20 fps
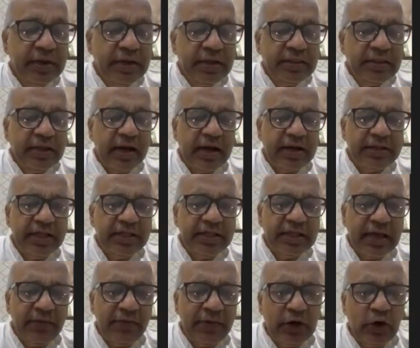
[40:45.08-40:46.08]
The
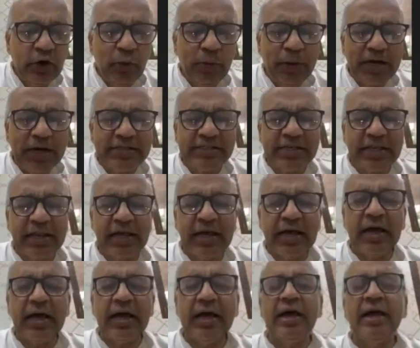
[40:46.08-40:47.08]
Adhidaivik
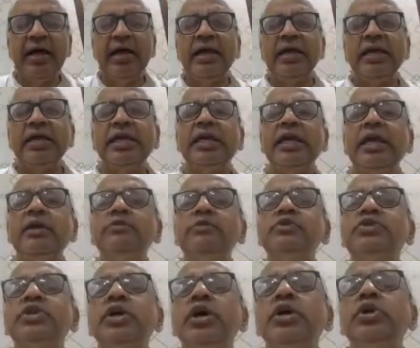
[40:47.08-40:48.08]
Upasana
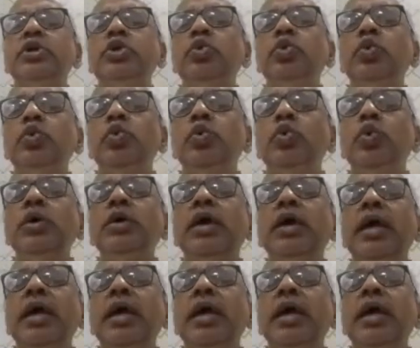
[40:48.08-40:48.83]
gives to